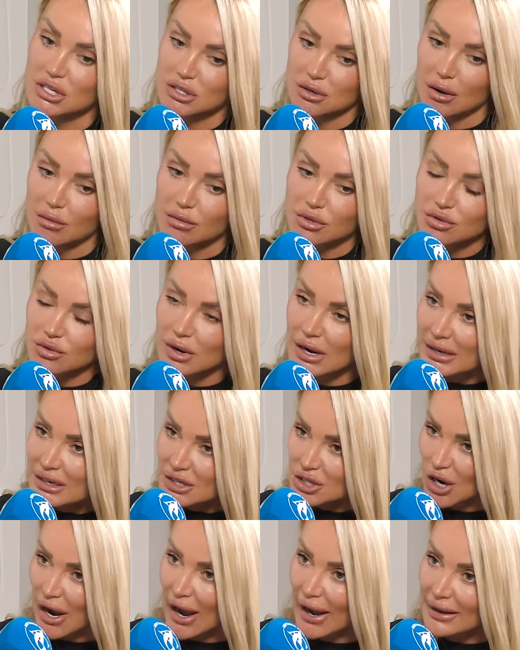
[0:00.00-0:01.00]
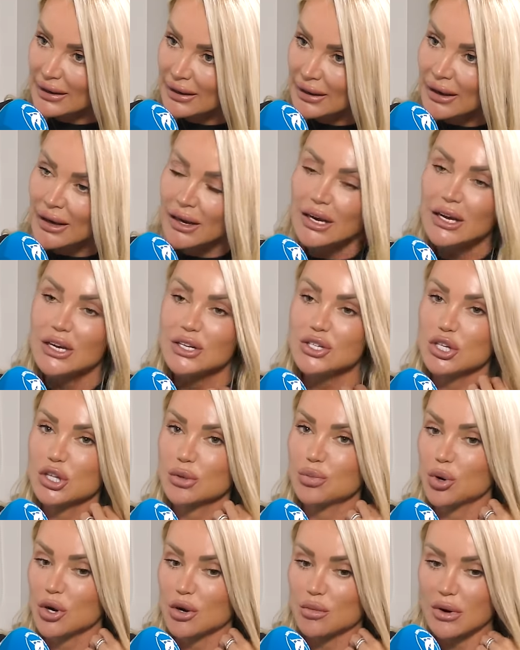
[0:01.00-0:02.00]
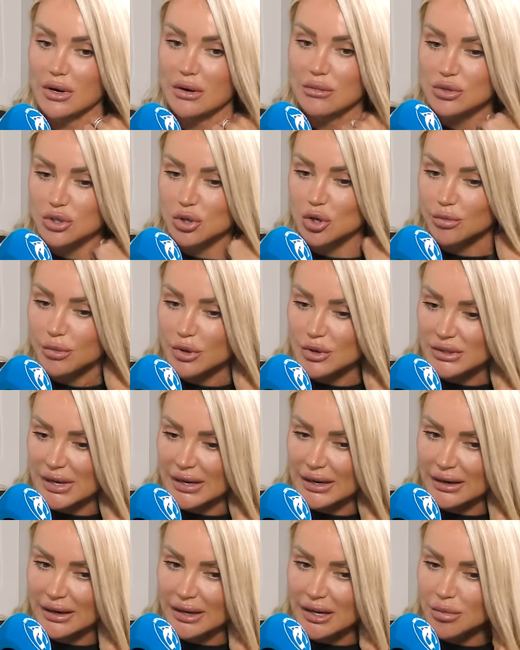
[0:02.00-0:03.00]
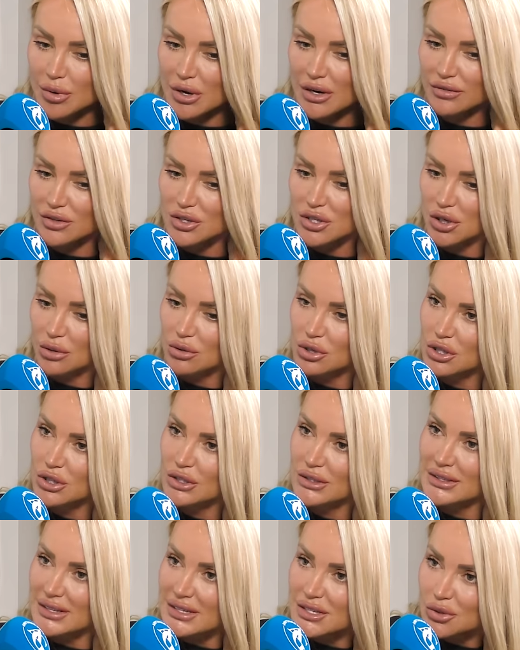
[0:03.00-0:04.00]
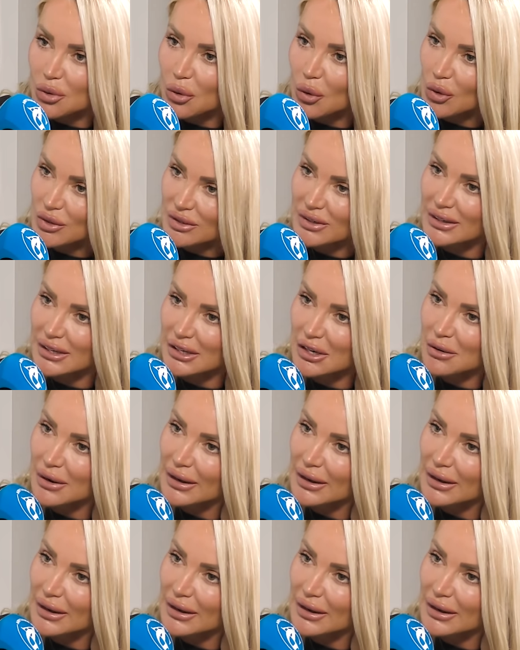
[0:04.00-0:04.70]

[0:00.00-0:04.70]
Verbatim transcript: So I was really shy to the point where it was almost like a little bit of a social disorder, you know.